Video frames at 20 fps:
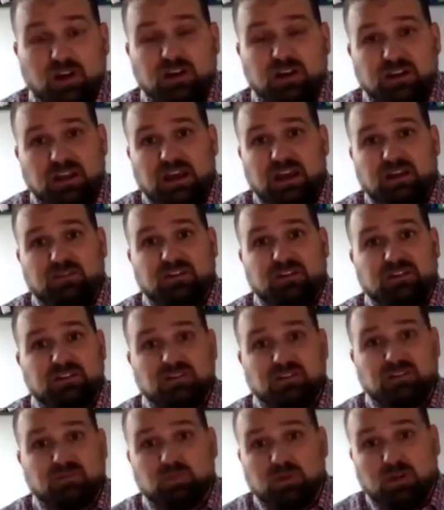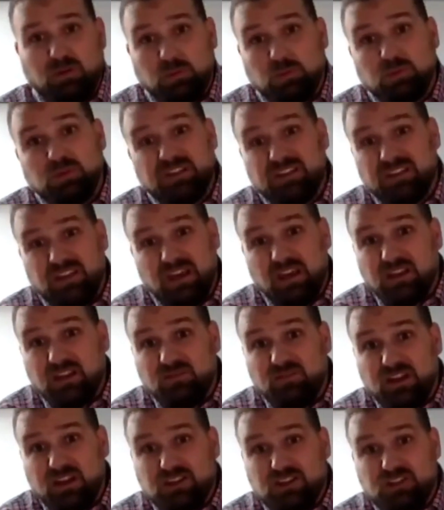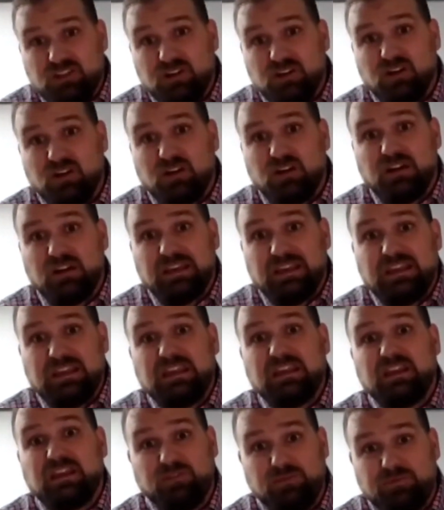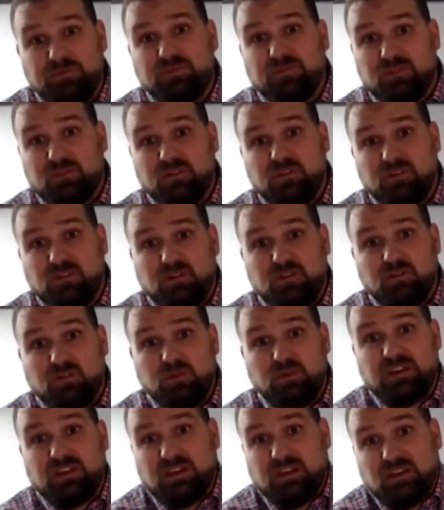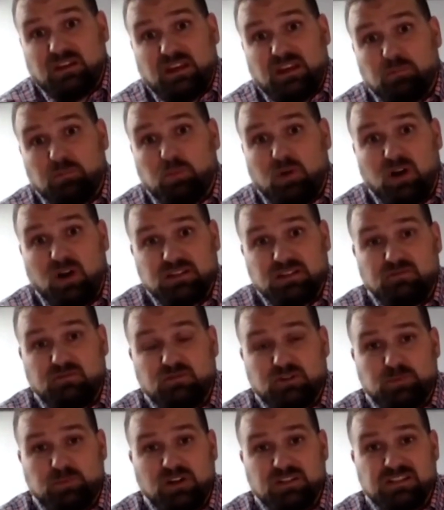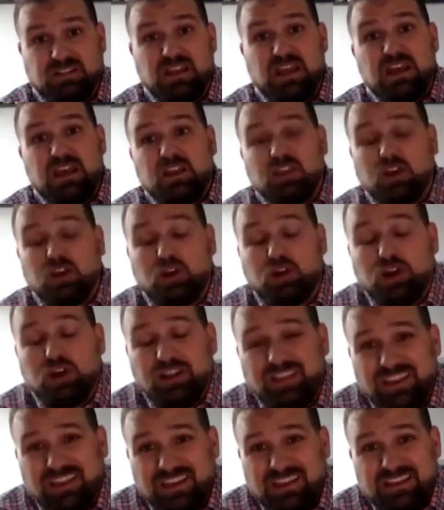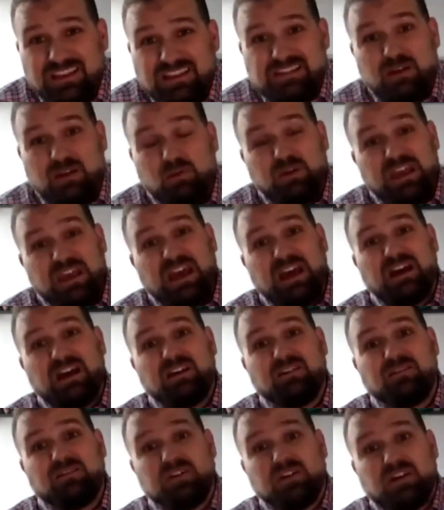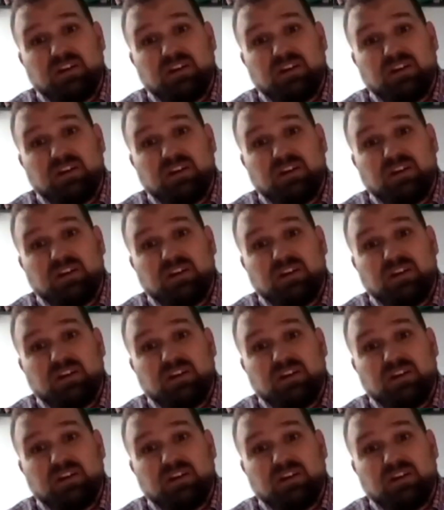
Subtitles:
going to have it until probably the end of next year, if we can get positive responses. The good thing is that we have